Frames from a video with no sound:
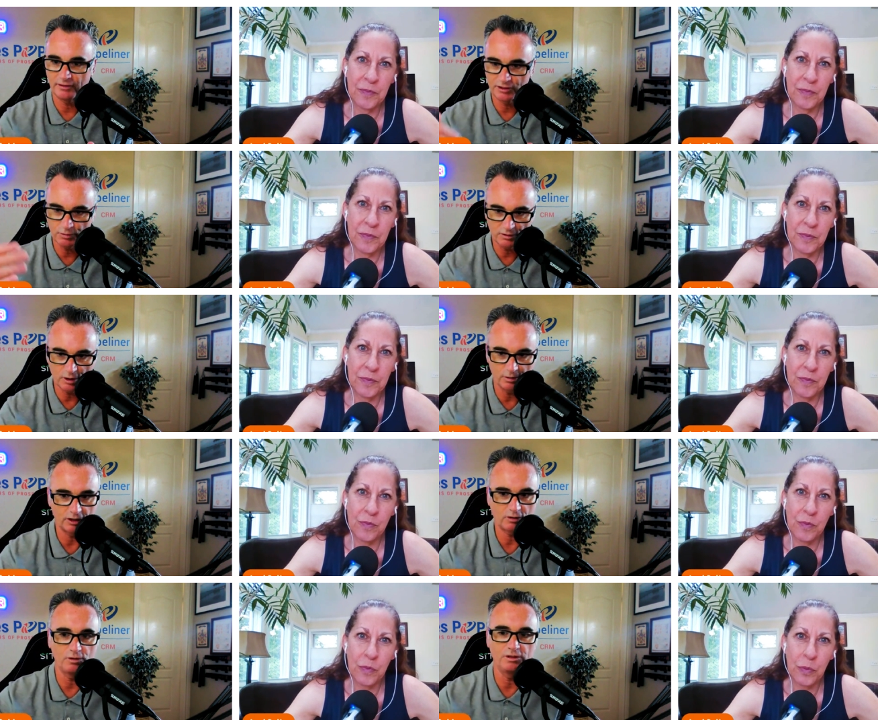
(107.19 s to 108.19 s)
Speaker 1: as we're
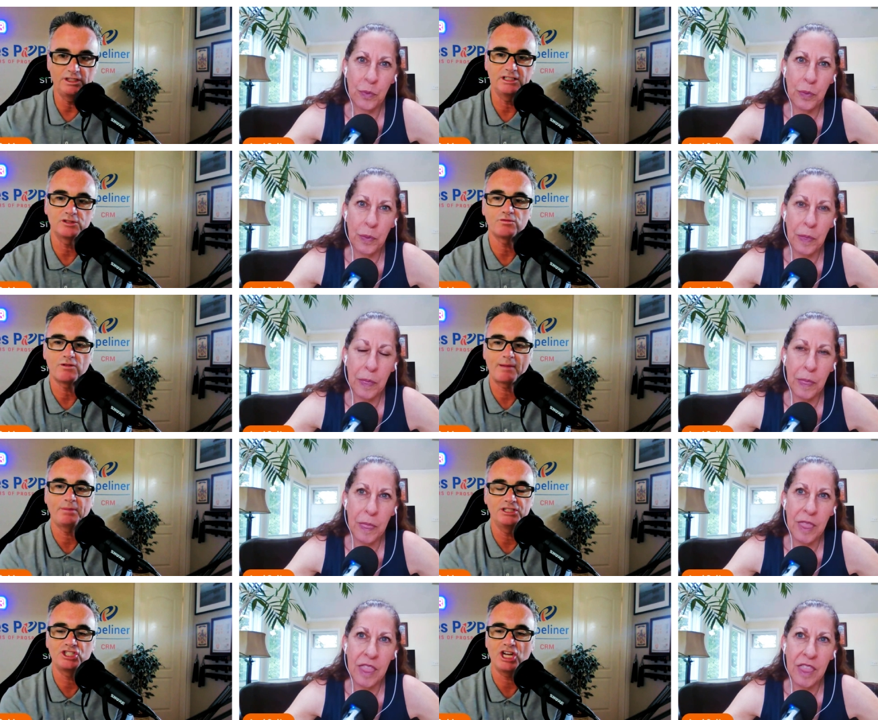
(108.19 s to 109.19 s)
going through these
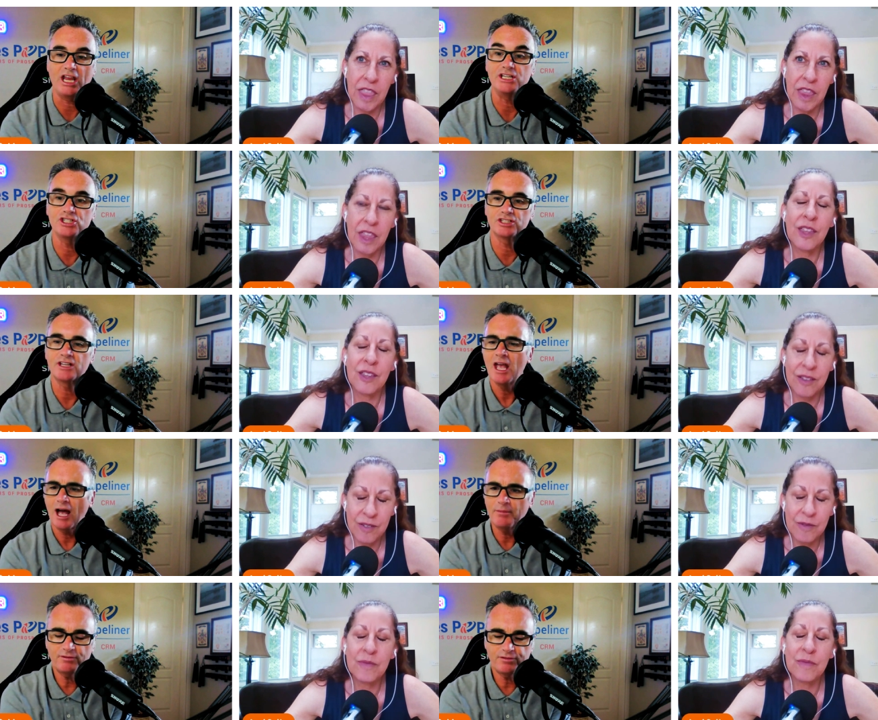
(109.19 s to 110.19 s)
rapid changes?
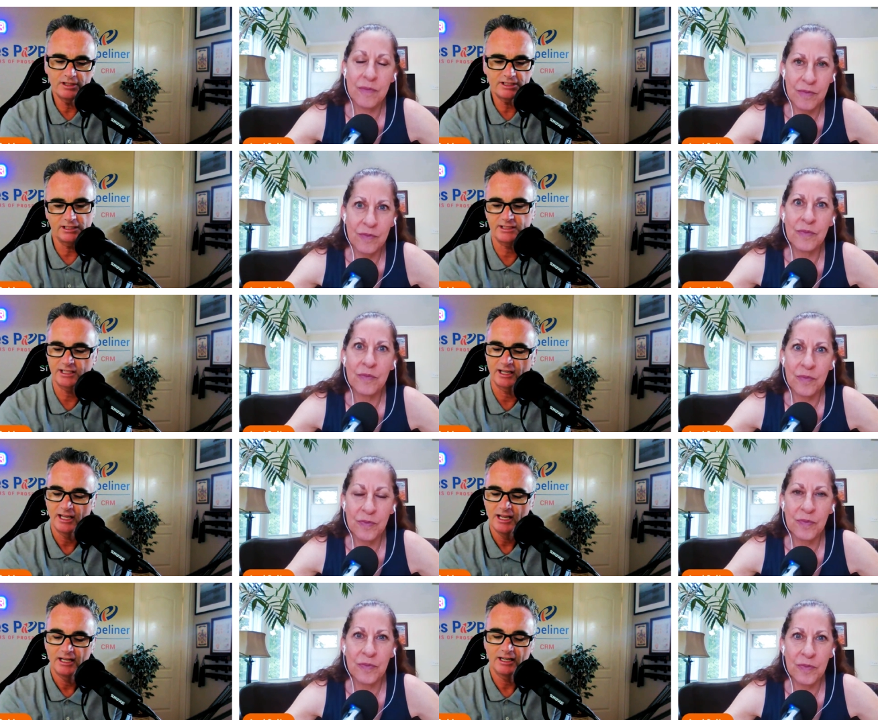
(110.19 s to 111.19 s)
I mean, for instance,
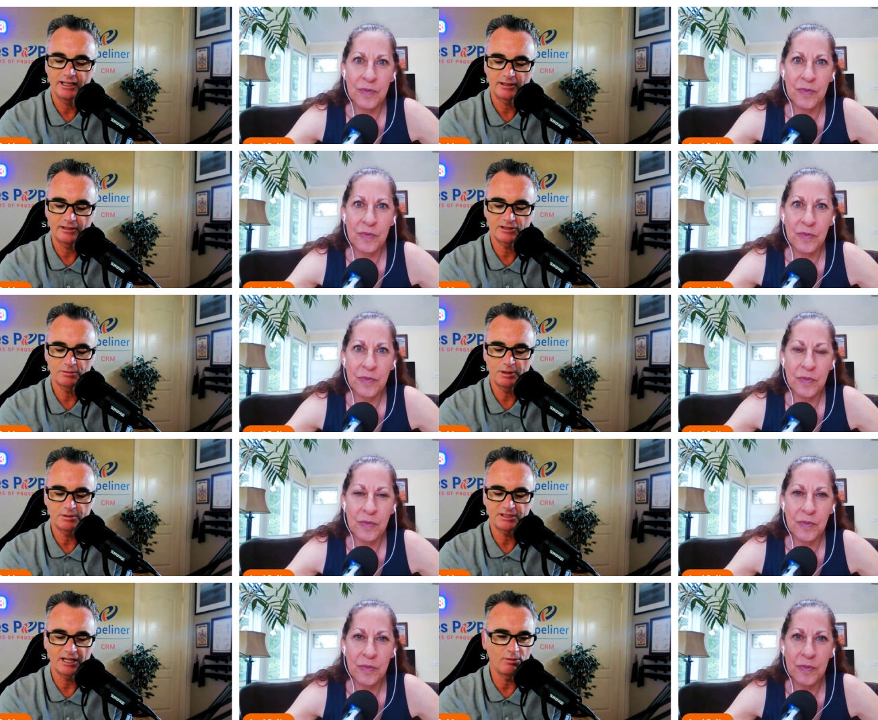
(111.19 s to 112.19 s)
like uh, some
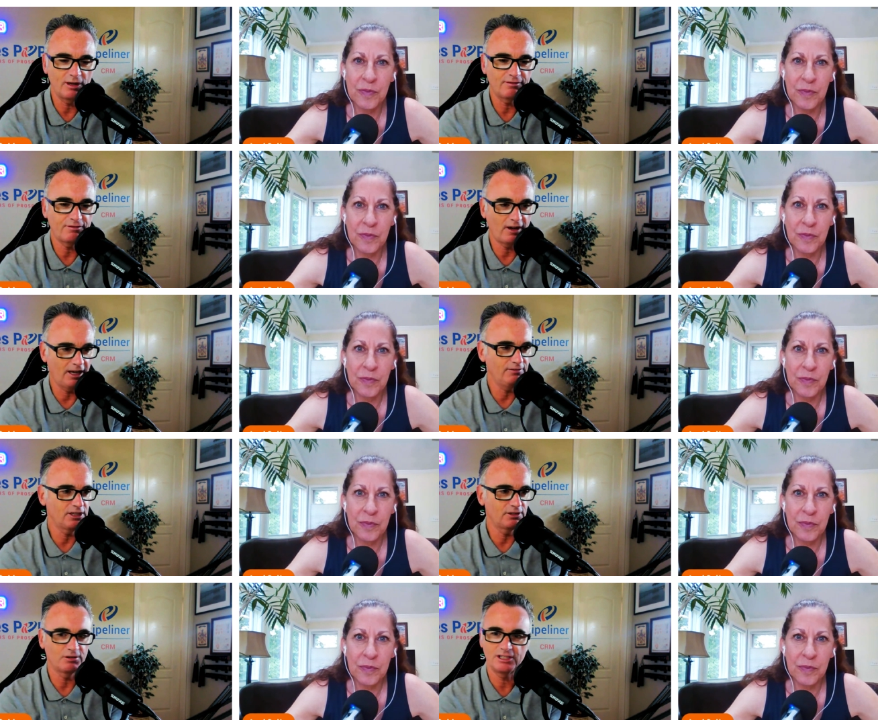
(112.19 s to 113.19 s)
people say we have five
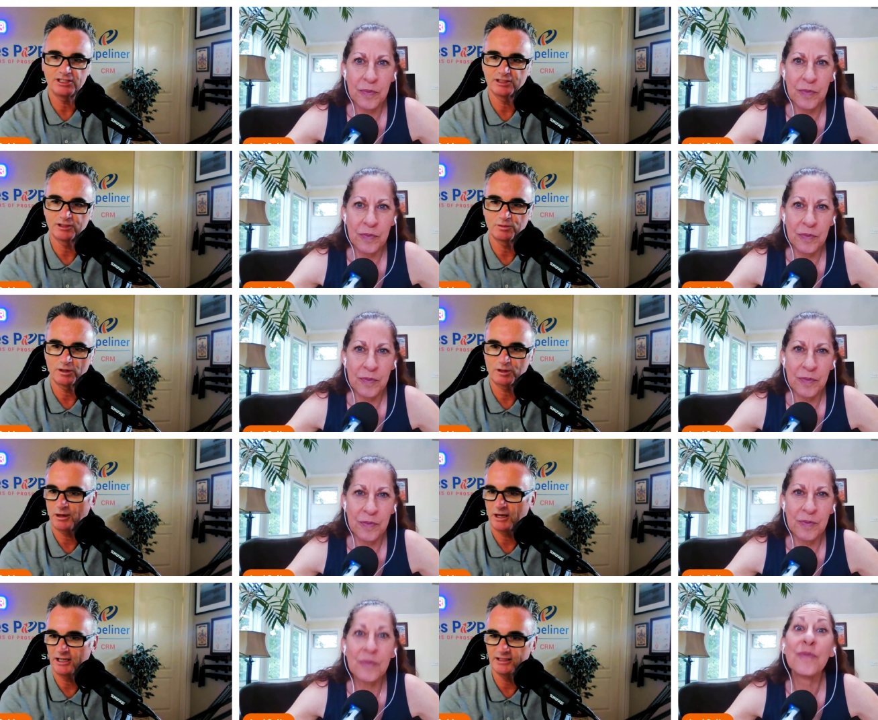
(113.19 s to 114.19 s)
generations in the
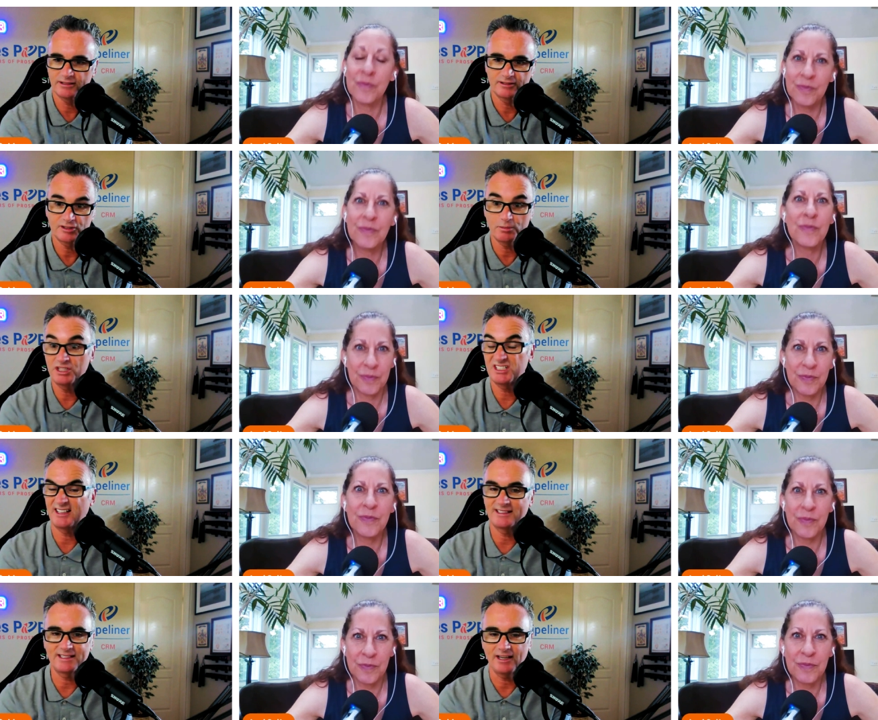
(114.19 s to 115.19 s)
workplace. Somebody
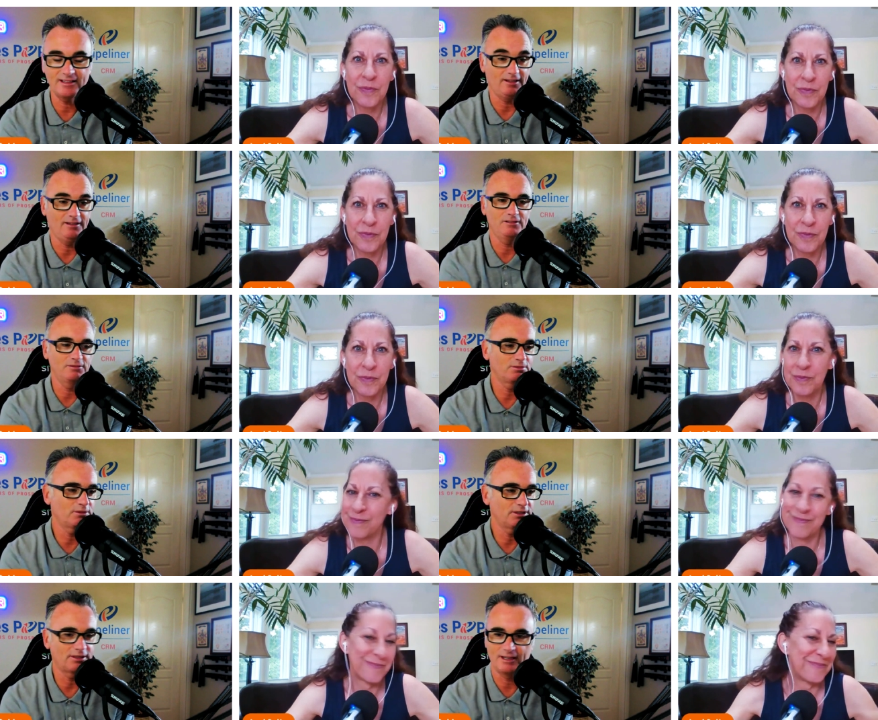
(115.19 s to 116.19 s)
said six. I don't know.
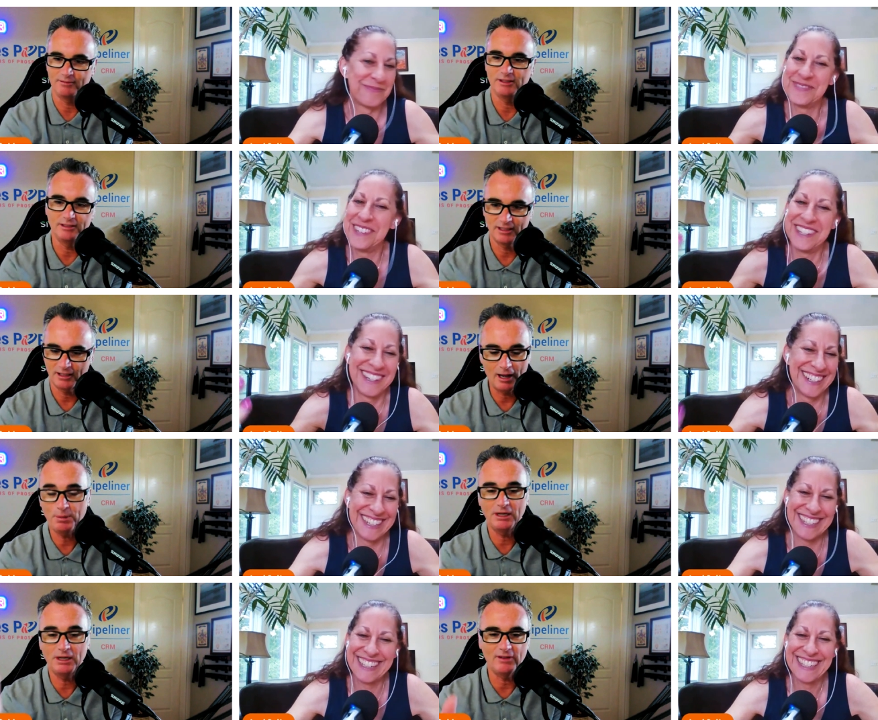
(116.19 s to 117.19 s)
what I mean i
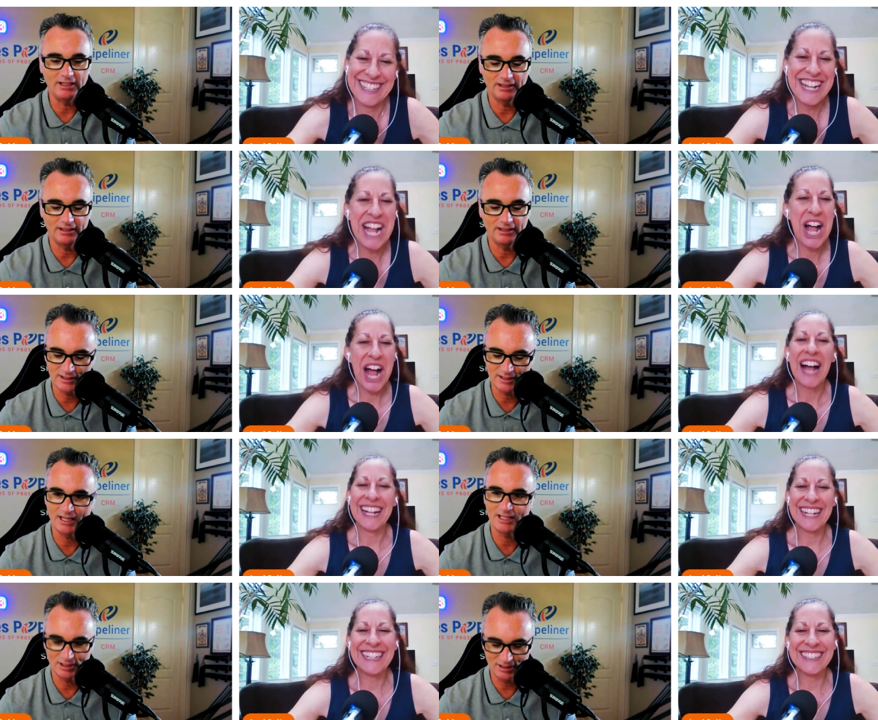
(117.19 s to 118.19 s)
believe anything at this
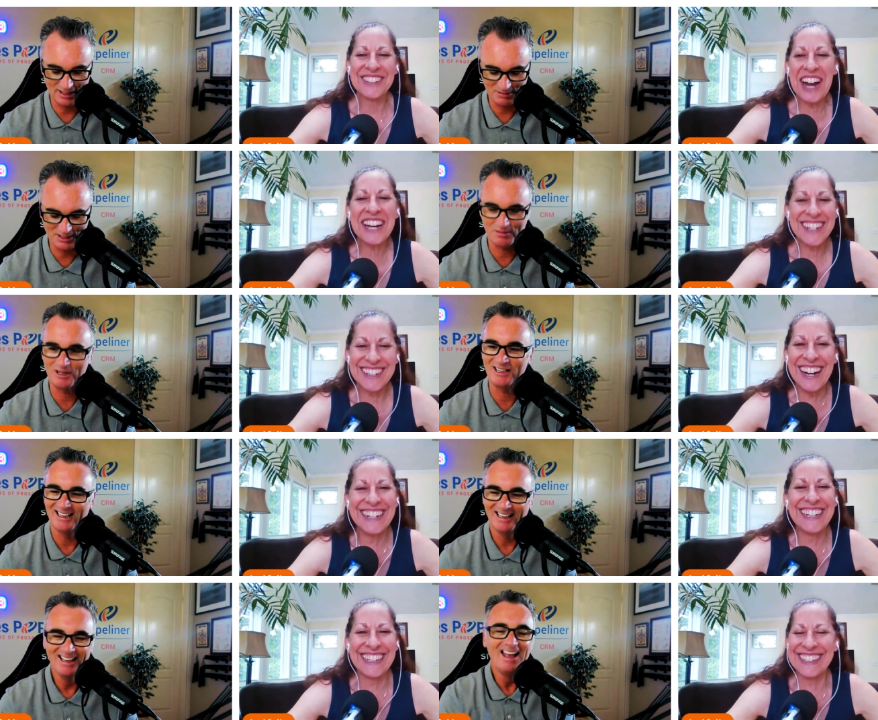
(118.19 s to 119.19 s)
stage. There seems right. to
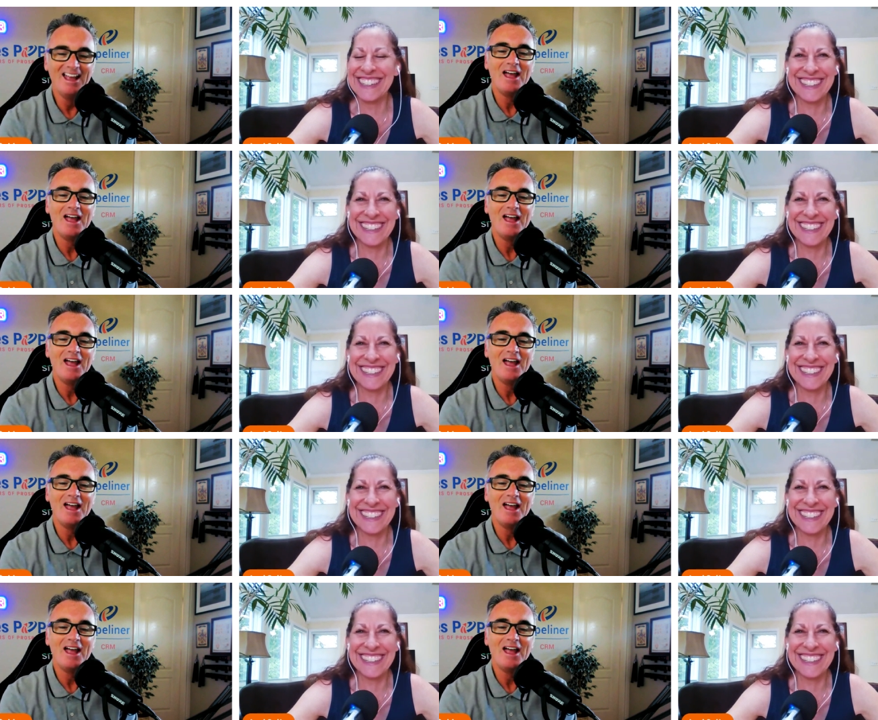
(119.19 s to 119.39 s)
be.